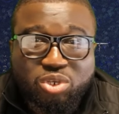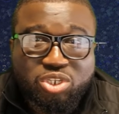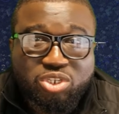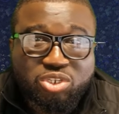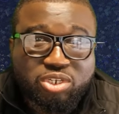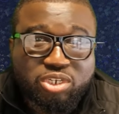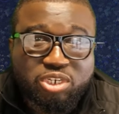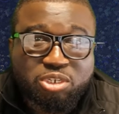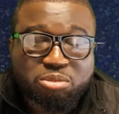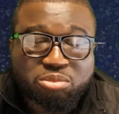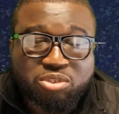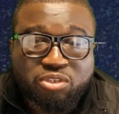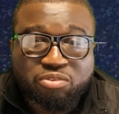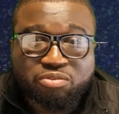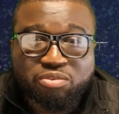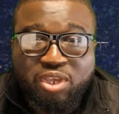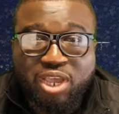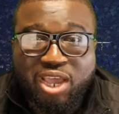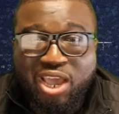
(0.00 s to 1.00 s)
extremes
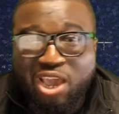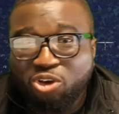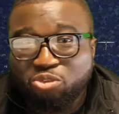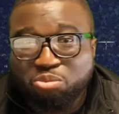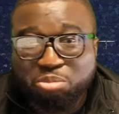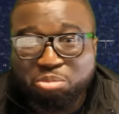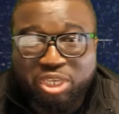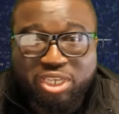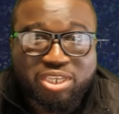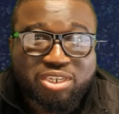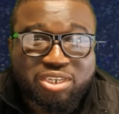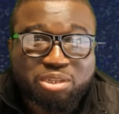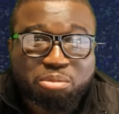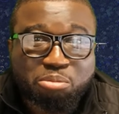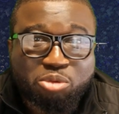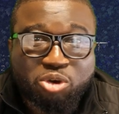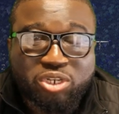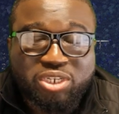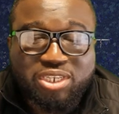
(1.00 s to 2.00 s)
if you're out making the
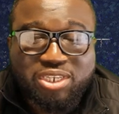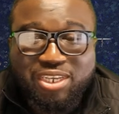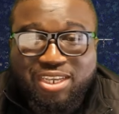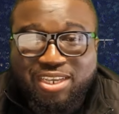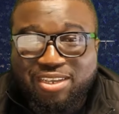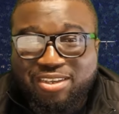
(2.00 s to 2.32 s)
money